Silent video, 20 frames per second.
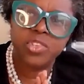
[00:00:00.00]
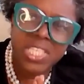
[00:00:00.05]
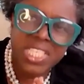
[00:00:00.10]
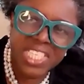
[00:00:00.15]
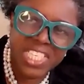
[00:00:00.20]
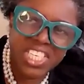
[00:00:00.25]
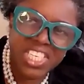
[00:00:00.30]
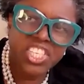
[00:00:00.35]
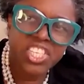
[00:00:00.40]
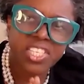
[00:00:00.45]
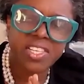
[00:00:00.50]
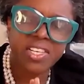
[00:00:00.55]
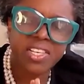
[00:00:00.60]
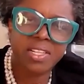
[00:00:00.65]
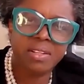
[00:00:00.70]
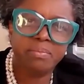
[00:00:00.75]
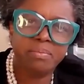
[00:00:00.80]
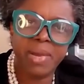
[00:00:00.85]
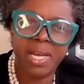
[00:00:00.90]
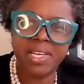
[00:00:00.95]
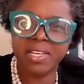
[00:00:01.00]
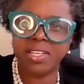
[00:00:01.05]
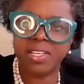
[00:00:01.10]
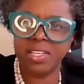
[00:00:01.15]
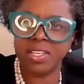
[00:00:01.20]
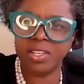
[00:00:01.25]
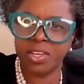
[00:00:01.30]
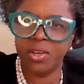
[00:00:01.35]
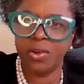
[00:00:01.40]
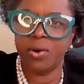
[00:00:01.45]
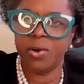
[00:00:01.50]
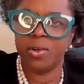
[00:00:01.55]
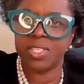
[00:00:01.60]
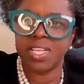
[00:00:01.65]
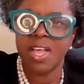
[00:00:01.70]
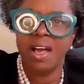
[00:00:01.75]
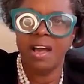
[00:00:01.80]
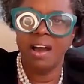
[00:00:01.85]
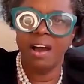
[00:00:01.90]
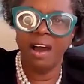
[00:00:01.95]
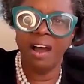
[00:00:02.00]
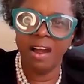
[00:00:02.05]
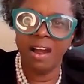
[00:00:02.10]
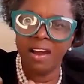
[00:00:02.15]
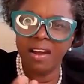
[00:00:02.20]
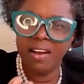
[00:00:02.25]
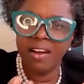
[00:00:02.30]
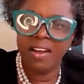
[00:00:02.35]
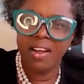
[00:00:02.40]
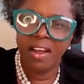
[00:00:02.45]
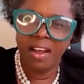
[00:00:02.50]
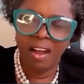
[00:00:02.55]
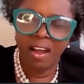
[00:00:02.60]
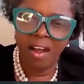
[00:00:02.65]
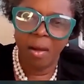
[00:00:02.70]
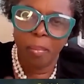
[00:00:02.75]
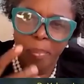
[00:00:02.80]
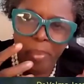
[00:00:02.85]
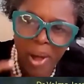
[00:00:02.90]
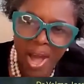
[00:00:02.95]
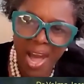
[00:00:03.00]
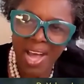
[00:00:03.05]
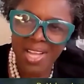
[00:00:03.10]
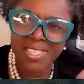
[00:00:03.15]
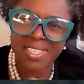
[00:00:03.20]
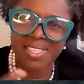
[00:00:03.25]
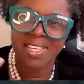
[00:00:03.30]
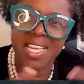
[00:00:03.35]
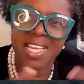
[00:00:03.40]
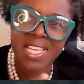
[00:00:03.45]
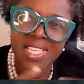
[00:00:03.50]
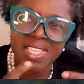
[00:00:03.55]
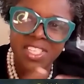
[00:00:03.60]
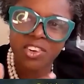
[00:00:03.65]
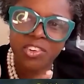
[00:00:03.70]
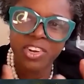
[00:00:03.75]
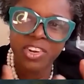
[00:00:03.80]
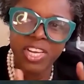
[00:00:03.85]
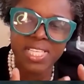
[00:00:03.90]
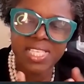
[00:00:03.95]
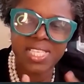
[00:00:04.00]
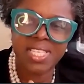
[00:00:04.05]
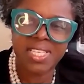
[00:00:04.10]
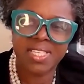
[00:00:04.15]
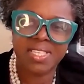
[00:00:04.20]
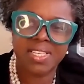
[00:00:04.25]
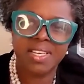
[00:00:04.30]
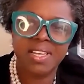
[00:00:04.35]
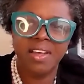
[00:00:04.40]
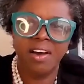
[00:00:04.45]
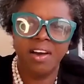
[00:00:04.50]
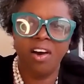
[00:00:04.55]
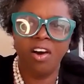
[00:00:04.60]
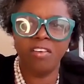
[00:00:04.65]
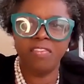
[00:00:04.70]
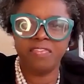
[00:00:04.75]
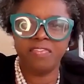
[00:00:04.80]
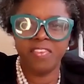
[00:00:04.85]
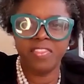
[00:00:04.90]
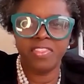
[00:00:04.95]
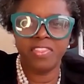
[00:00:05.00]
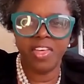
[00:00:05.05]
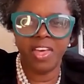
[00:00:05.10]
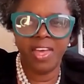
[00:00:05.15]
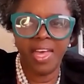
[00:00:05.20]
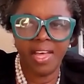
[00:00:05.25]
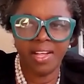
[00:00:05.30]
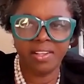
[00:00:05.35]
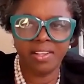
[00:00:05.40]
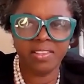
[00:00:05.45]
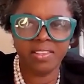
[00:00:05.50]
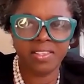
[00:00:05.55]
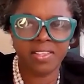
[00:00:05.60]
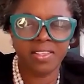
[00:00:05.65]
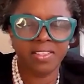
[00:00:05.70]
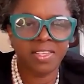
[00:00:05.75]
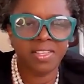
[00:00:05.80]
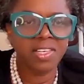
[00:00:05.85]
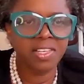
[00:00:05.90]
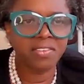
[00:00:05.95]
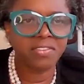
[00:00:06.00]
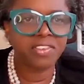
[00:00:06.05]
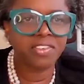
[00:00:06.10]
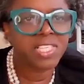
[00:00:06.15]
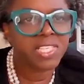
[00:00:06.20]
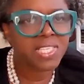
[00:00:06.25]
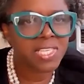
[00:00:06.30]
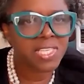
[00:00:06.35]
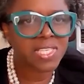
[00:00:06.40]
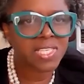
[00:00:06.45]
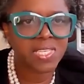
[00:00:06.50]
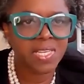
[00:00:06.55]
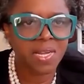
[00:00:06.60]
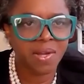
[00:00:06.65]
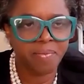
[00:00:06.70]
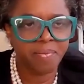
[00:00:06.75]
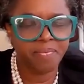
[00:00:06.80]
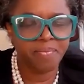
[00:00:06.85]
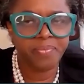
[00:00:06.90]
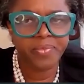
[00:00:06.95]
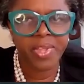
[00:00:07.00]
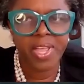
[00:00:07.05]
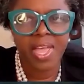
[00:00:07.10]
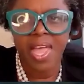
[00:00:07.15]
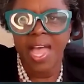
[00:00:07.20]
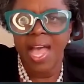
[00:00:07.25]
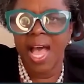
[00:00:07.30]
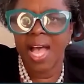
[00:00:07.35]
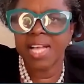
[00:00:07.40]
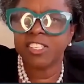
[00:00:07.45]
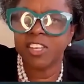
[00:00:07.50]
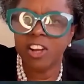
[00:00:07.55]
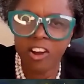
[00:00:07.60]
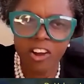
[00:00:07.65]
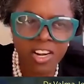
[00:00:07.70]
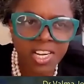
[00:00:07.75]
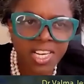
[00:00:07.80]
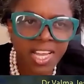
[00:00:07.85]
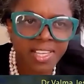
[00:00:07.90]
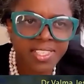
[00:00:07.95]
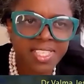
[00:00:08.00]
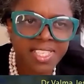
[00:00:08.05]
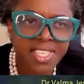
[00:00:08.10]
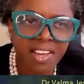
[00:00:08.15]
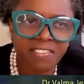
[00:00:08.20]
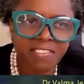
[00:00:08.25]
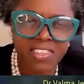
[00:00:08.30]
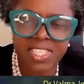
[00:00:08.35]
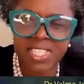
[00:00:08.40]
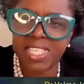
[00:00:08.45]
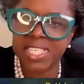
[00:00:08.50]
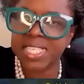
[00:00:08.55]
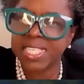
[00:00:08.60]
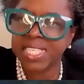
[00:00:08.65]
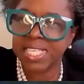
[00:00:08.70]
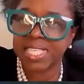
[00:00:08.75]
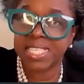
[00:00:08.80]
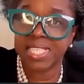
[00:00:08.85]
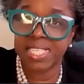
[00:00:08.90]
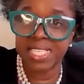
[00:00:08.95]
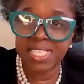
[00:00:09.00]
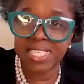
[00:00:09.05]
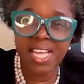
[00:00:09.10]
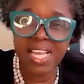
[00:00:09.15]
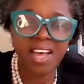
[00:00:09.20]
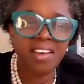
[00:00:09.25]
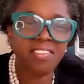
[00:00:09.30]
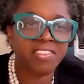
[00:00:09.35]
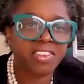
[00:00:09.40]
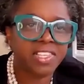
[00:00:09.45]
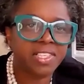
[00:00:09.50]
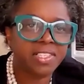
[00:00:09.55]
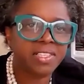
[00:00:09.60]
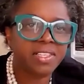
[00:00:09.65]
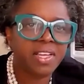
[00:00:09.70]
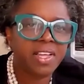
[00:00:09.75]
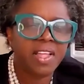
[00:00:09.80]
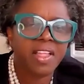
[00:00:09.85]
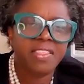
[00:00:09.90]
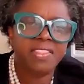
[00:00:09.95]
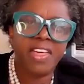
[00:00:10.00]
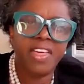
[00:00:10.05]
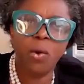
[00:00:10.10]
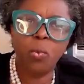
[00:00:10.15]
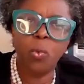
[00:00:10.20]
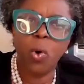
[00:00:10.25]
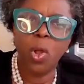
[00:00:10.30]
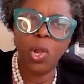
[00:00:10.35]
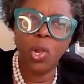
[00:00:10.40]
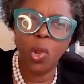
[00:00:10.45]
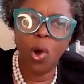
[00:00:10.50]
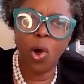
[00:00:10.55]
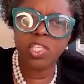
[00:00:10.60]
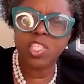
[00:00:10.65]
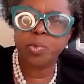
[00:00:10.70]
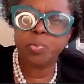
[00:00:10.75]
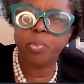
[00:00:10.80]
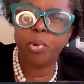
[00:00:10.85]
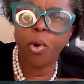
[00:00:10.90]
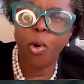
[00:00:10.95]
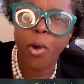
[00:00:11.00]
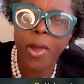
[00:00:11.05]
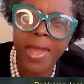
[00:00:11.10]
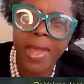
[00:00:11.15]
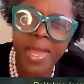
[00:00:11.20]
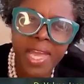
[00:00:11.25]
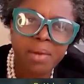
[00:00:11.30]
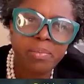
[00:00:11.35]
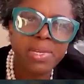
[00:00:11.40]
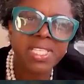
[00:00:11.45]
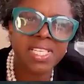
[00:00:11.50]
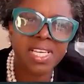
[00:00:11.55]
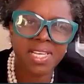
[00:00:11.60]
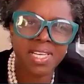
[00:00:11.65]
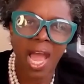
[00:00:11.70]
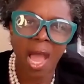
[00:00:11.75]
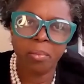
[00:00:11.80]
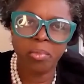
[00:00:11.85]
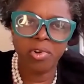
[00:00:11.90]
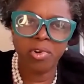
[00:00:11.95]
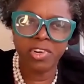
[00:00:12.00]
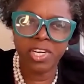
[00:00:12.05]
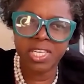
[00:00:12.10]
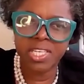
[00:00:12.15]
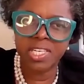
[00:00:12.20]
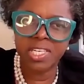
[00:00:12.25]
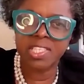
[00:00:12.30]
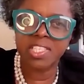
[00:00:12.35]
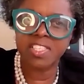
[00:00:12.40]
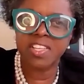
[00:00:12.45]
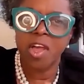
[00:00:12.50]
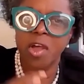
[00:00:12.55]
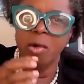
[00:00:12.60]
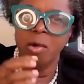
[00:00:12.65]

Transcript: traditional medical cures are a part integrated of the health delivery system. As early as 1767, there were laws prohibiting Amerindians